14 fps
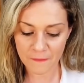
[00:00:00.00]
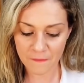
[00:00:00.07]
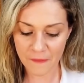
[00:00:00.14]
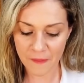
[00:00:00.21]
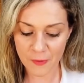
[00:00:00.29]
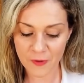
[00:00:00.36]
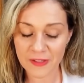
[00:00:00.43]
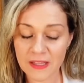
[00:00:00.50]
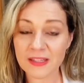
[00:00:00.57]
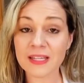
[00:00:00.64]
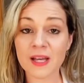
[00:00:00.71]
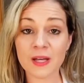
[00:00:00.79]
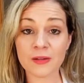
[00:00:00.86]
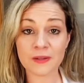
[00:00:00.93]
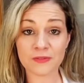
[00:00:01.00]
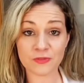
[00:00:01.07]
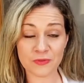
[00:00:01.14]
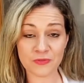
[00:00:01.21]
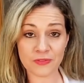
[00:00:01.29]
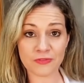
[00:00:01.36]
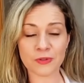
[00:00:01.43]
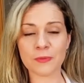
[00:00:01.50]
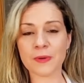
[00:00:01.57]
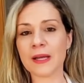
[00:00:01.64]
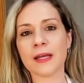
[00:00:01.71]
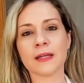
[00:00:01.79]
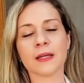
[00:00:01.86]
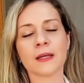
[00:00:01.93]
It was in the oven for 50
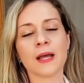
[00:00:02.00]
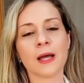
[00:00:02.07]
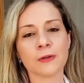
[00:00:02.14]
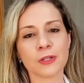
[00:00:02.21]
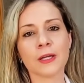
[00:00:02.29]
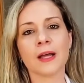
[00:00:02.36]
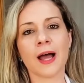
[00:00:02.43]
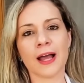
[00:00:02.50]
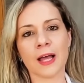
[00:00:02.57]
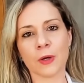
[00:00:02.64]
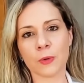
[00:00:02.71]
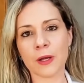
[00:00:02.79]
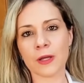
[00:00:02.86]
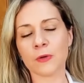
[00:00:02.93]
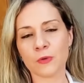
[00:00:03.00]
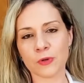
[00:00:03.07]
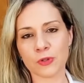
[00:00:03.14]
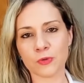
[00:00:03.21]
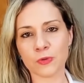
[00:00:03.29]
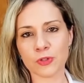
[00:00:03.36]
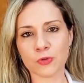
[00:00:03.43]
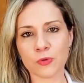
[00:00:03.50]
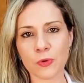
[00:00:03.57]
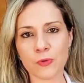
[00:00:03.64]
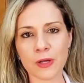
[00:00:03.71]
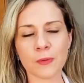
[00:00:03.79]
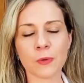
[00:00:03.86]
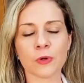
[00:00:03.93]
minutes. After that, I waited for it to reach room
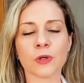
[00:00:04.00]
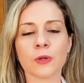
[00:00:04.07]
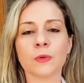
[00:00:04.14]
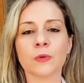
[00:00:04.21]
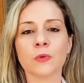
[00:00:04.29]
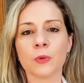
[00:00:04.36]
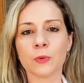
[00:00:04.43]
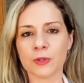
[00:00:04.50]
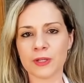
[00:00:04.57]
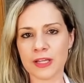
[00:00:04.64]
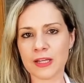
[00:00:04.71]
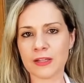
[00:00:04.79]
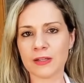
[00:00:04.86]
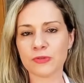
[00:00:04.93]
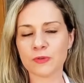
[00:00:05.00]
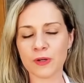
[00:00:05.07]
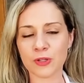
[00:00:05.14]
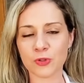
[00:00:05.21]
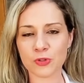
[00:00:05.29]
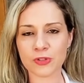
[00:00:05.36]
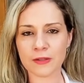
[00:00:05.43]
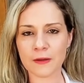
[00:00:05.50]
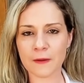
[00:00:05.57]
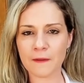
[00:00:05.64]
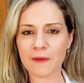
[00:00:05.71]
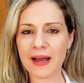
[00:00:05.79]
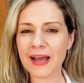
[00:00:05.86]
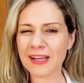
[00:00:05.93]
temperature before putting it in the fridge.
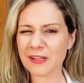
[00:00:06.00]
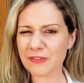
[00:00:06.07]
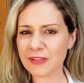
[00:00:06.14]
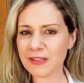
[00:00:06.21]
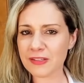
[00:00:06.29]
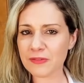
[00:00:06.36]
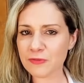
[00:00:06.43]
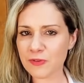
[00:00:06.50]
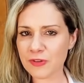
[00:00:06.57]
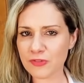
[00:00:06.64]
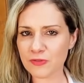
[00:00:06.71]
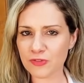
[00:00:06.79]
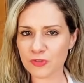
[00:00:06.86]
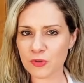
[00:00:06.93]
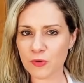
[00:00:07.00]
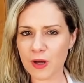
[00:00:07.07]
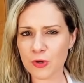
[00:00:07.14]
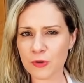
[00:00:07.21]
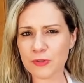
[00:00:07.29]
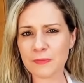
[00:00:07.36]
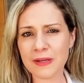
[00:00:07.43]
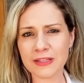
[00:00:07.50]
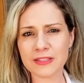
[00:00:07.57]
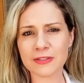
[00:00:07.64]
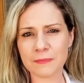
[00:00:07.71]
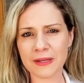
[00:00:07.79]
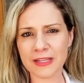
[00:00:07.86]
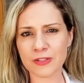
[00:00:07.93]
I left it in the fridge for 2 hours because
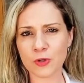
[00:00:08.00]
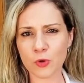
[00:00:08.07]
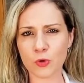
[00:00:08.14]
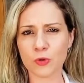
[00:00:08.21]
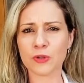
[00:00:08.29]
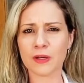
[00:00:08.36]
it's best cold.